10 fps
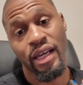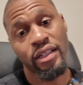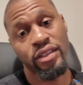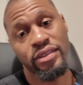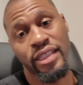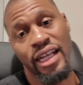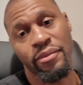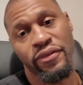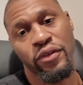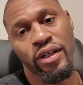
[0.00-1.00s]
Got a little
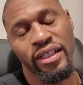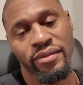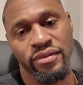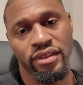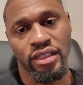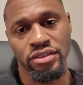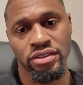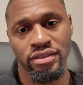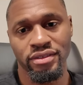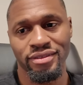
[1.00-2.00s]
time before I eat
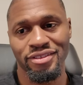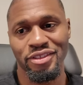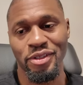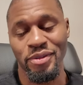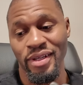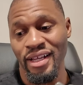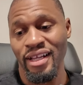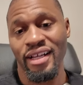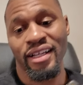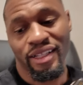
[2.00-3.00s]
lunch. So
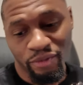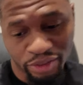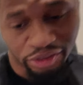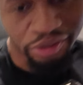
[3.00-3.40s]
I want to